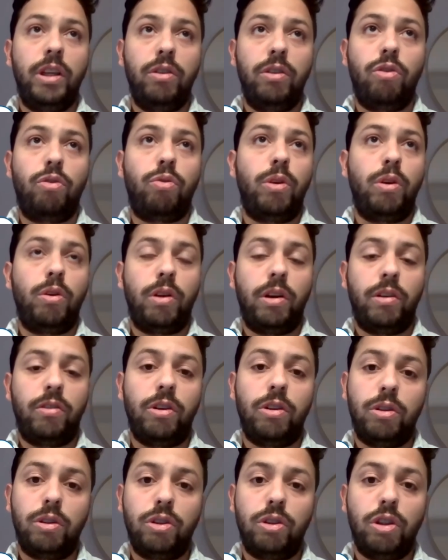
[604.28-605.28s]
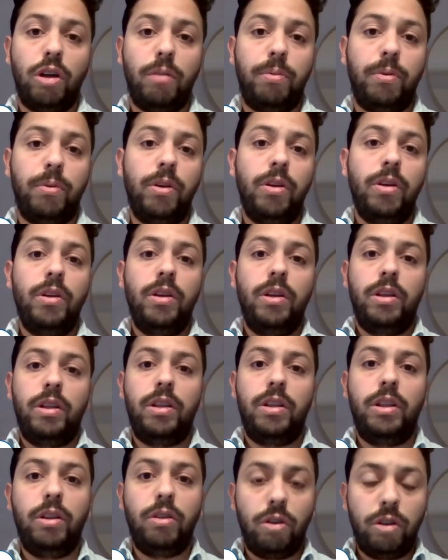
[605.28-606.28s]
industry or a certain job
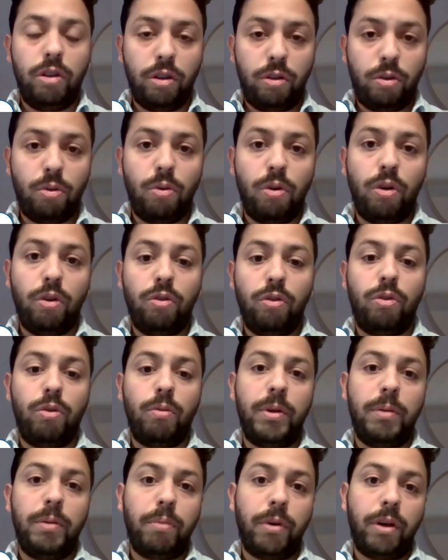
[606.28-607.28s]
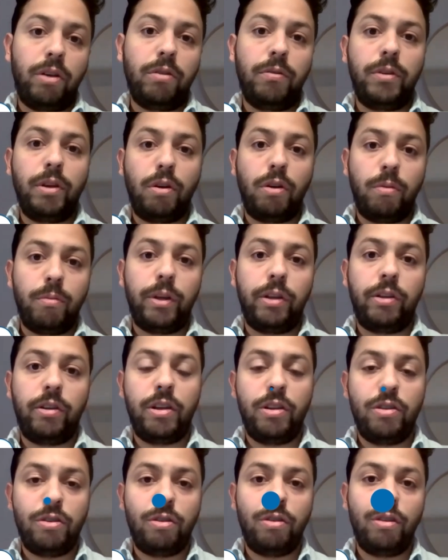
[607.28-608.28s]
in order to also be part of the
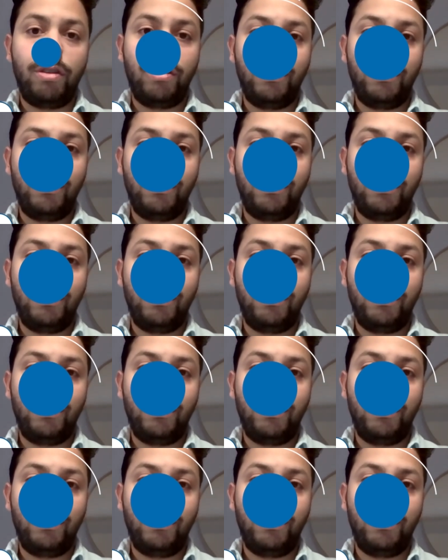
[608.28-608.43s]
conversation.